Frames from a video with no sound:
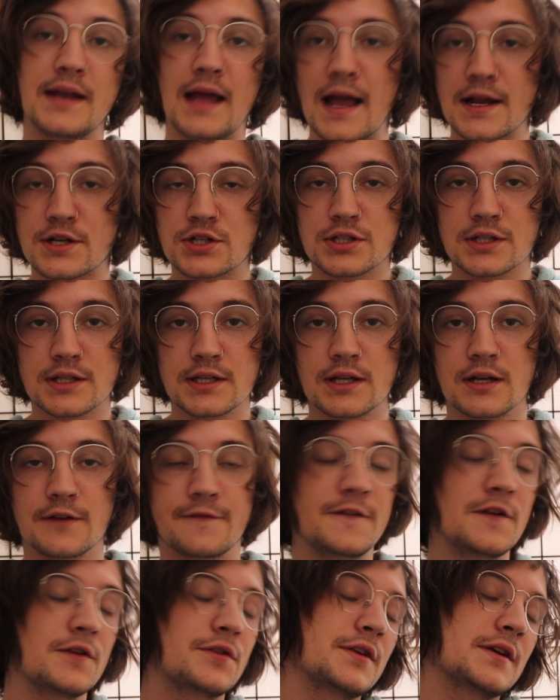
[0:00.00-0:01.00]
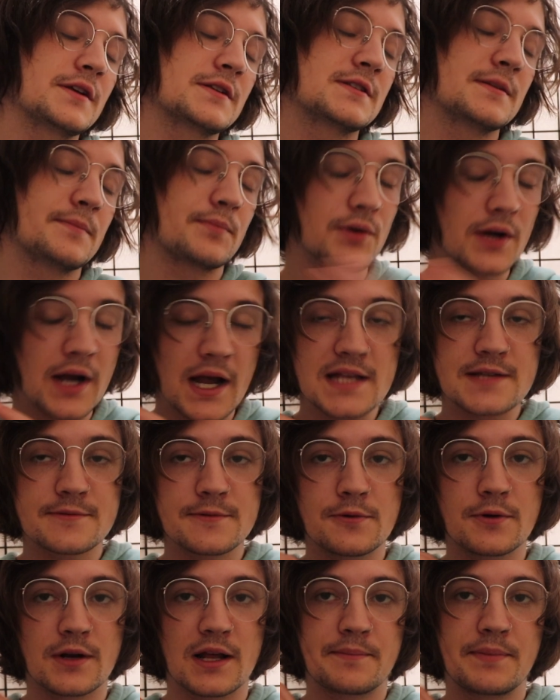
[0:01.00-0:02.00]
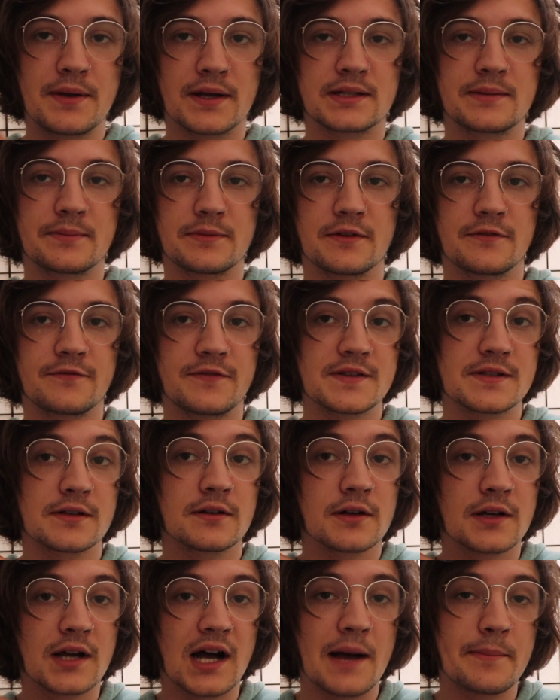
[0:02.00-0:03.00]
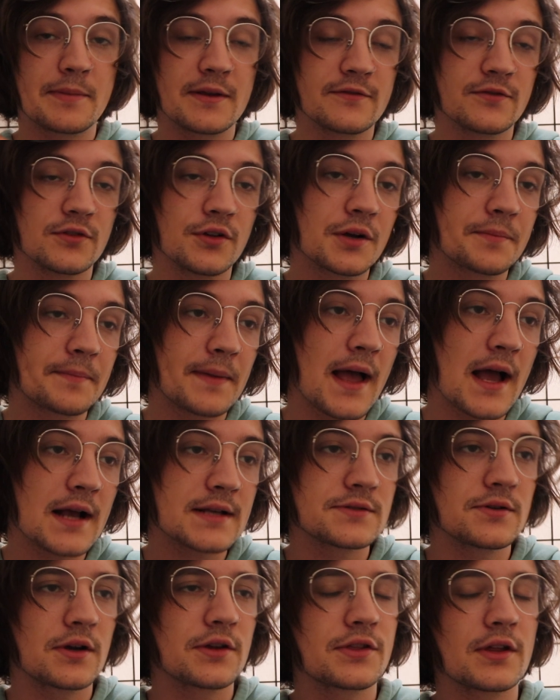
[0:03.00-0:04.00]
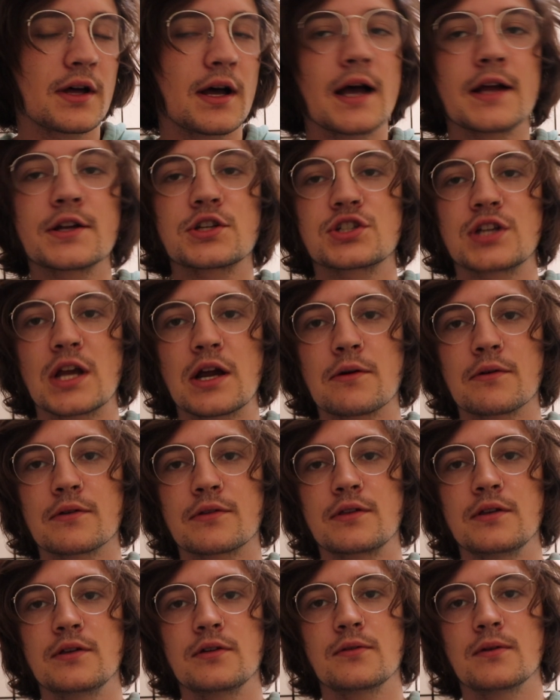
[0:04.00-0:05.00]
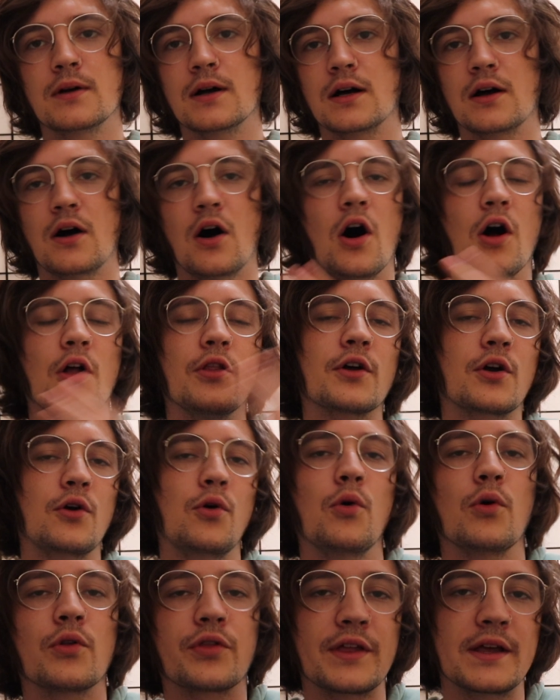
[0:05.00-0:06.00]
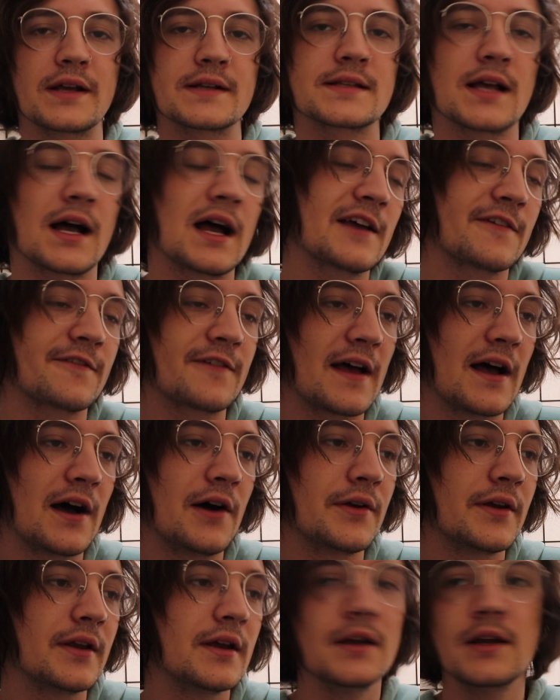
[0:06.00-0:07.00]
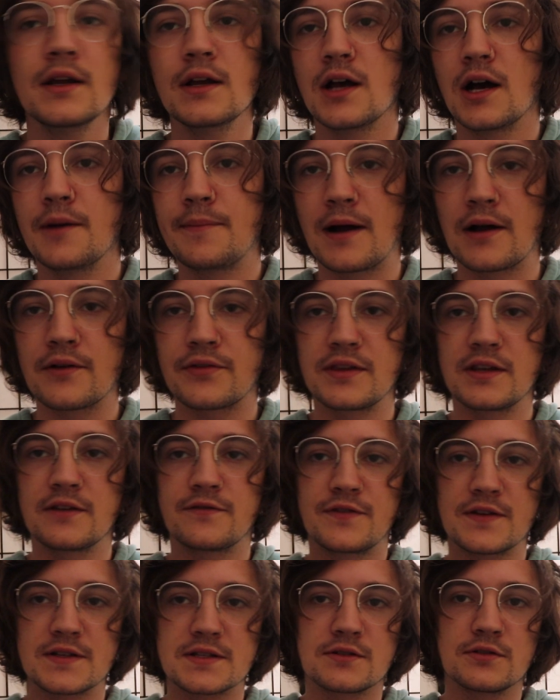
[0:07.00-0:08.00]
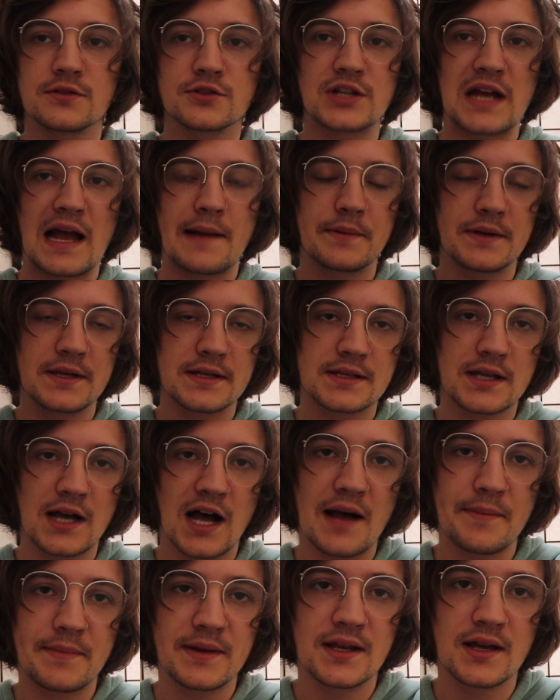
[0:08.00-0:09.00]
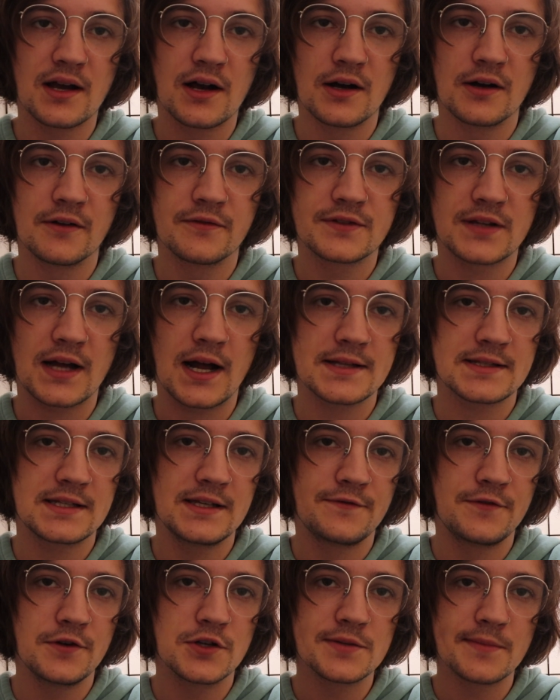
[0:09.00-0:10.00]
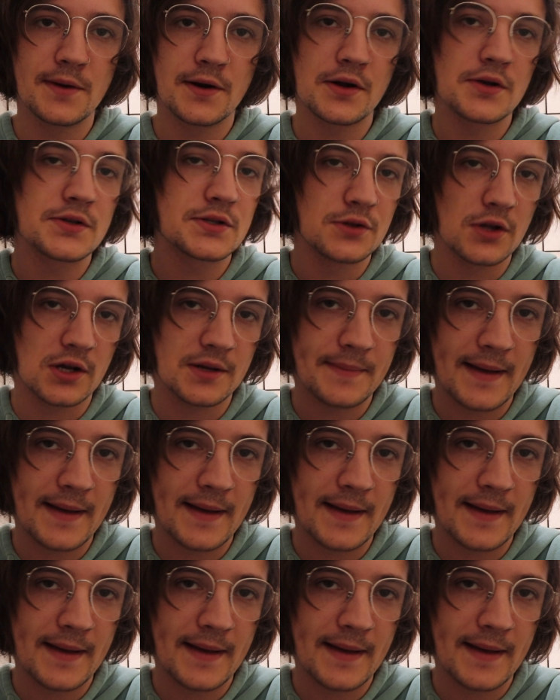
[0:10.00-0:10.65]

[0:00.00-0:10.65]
actually, a few things surprised me when I picked up the physical copy of Look Back, so I thought I'd share with you all the cool things I found about the physical Japanese copy of Tatsuki Fujimoto's Look